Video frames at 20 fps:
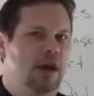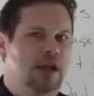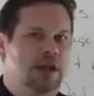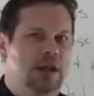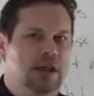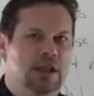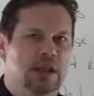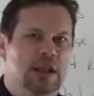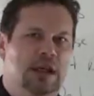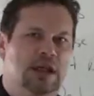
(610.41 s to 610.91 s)

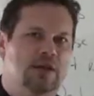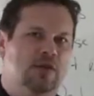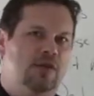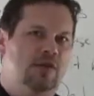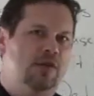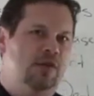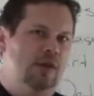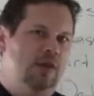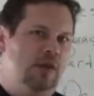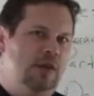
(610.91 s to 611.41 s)
You need
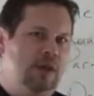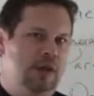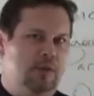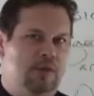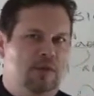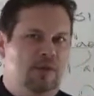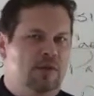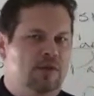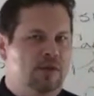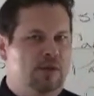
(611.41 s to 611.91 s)
to get
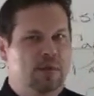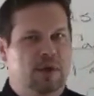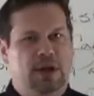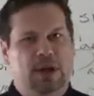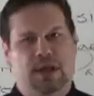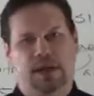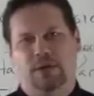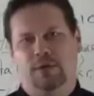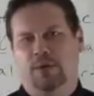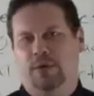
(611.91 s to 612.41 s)
with
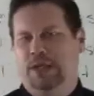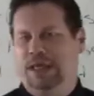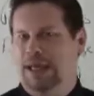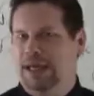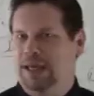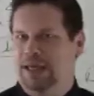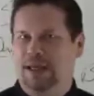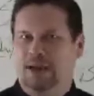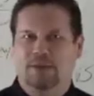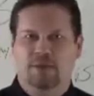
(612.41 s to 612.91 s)
somebody who
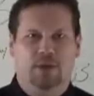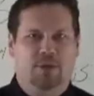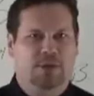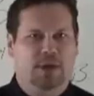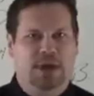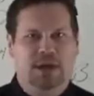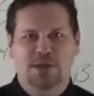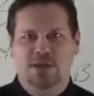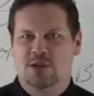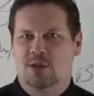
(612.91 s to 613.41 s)
can't give a
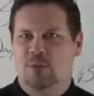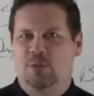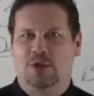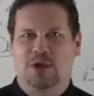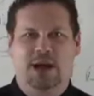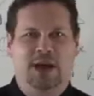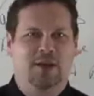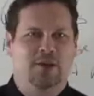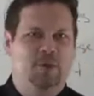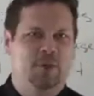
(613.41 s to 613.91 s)
range of
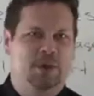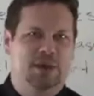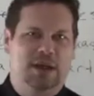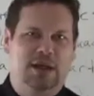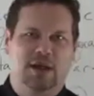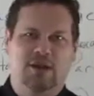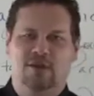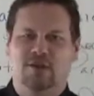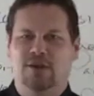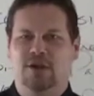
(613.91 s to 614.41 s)
price
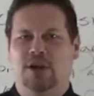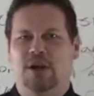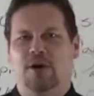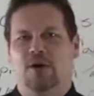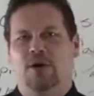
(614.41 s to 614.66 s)
because,